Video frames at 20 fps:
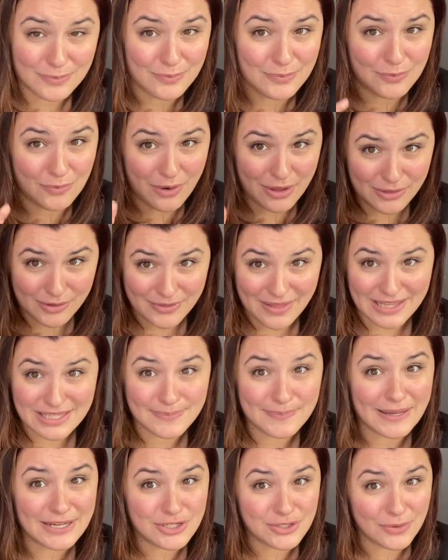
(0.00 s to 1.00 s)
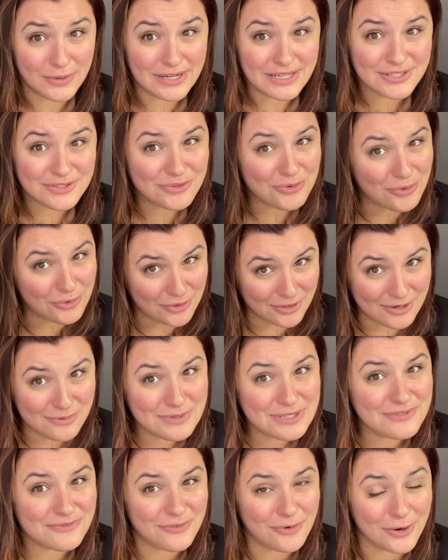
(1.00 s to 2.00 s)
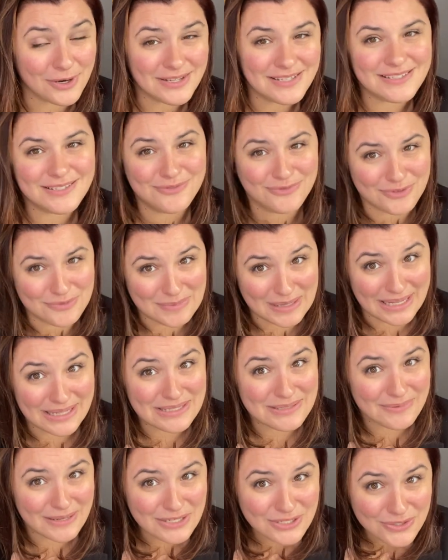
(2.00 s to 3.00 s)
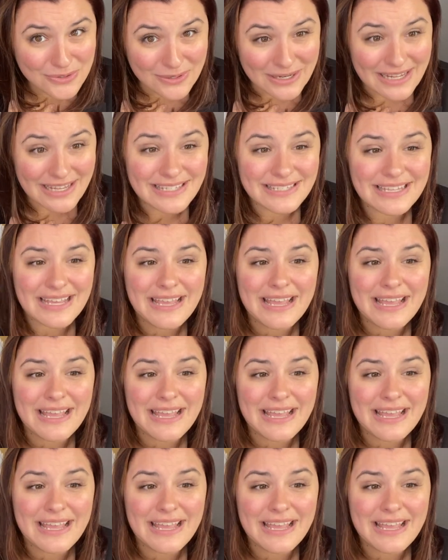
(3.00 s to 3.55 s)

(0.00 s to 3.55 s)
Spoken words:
whether that's by choice or it was forced, for me, it's by choice,